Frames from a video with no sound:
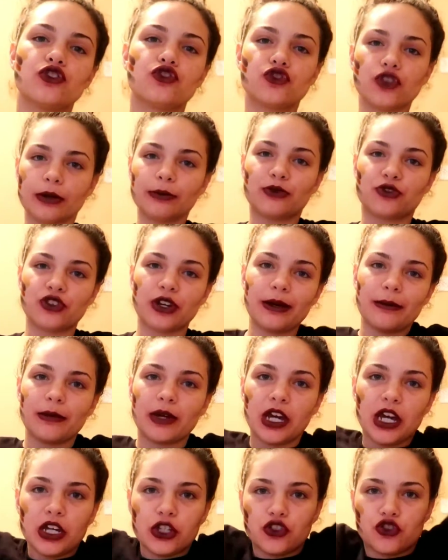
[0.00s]

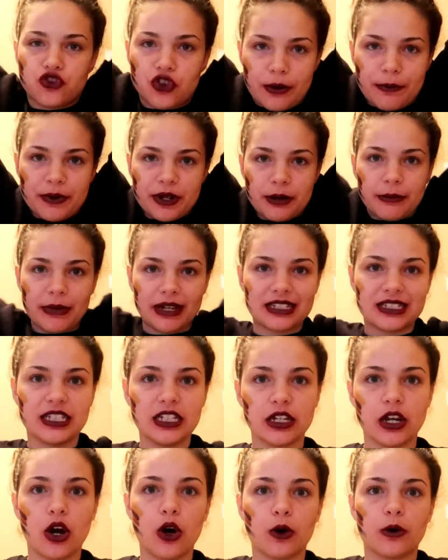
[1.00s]
Dripping in my
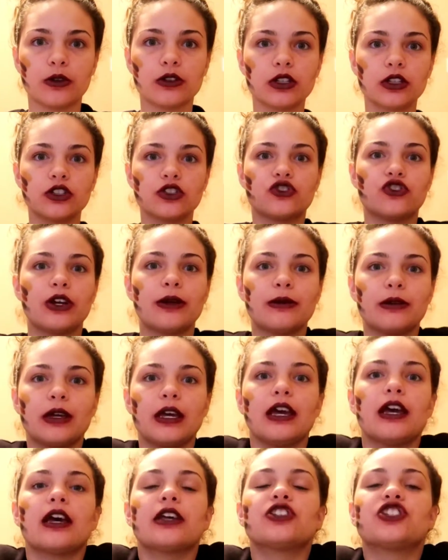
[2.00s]
teeth. Oh, drip.
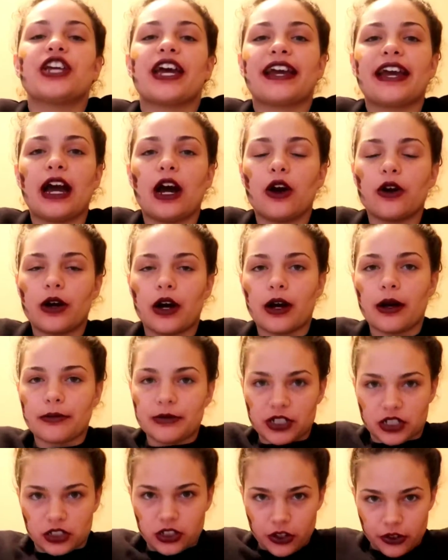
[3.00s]
Check
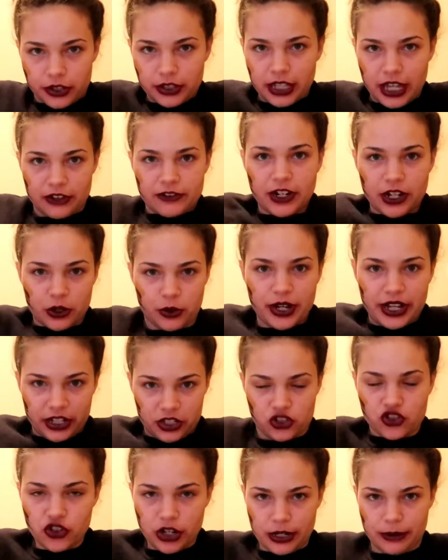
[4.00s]
out this clothing line right
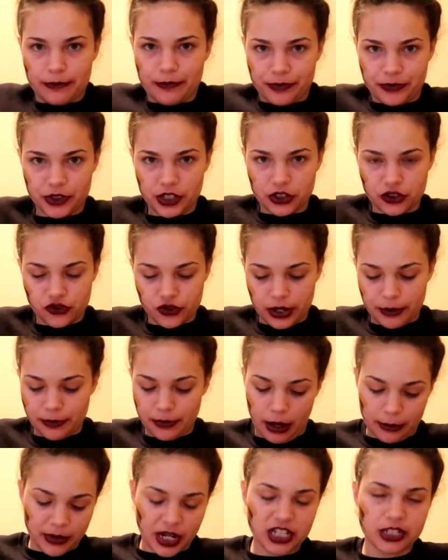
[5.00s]
quick. Drip. They're
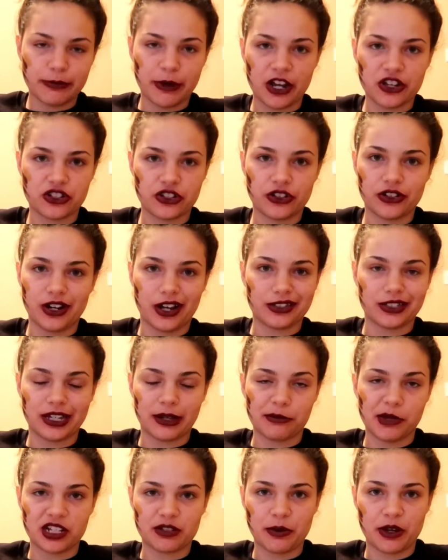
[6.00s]
drip. I'm not sponsored.
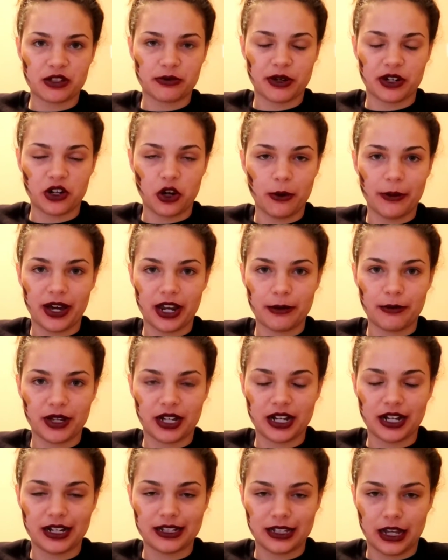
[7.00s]
Nothing. I'm not sponsored by nobody
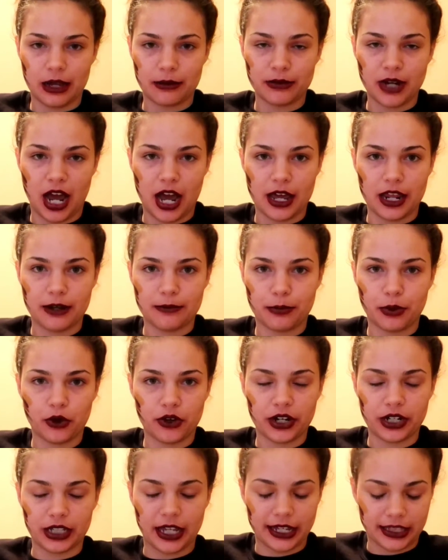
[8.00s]
because I'm not
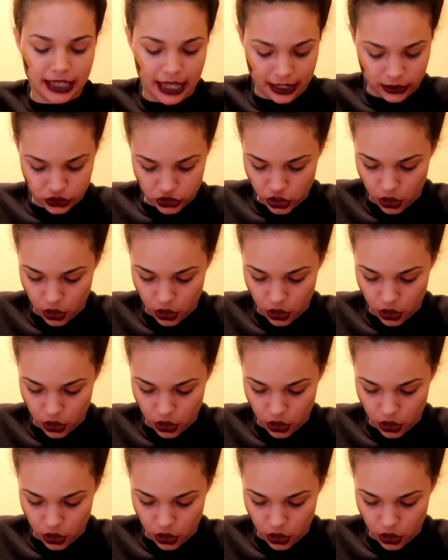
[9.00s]
important like that.